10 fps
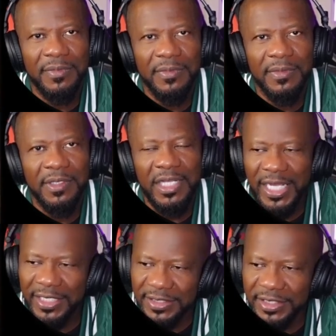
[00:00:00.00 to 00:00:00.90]
And
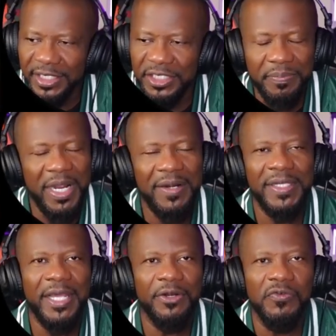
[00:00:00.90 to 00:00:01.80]
like I said, you probably
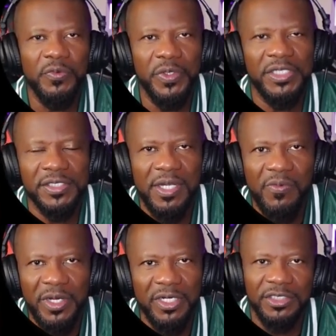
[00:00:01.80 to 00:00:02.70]
got over with it
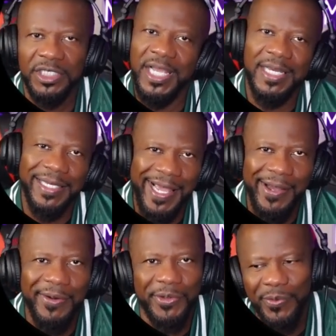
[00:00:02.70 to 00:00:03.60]
somewhere because you got
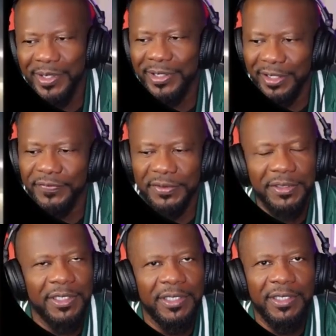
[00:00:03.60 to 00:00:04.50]
loud or whatever
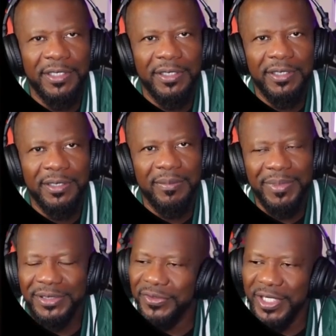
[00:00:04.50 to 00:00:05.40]

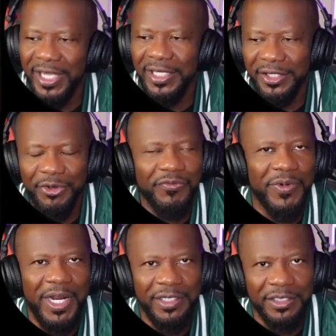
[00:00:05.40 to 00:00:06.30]
but you can't get over
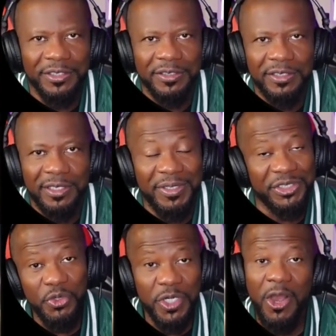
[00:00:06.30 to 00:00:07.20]
right here. But
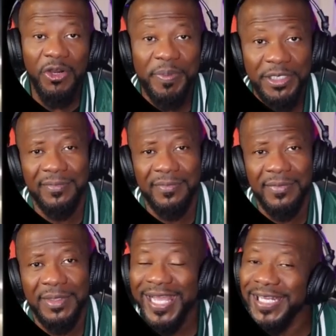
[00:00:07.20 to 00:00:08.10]
you call the police.
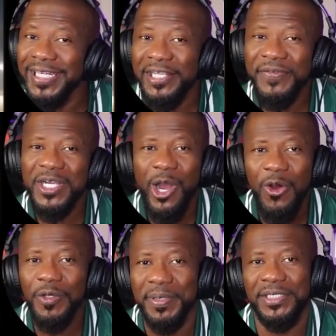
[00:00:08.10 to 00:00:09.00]
They didn't even call
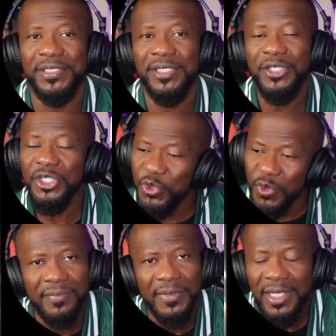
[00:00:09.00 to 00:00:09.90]
the police. You
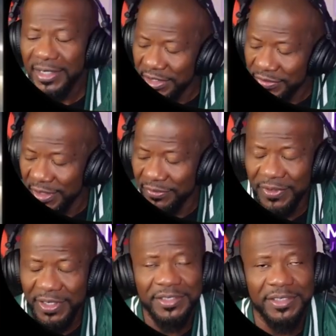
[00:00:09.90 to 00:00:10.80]
called, and then you get
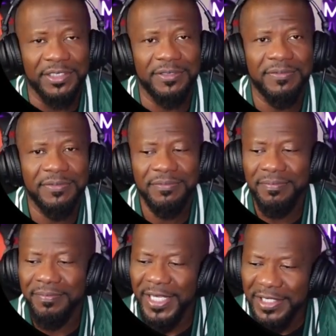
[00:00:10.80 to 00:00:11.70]
arrested.
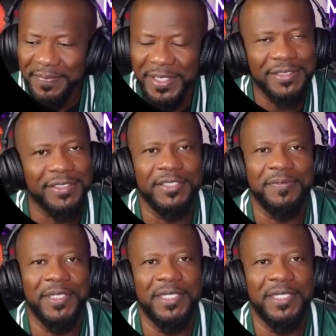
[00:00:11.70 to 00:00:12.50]
Make it make sense, man.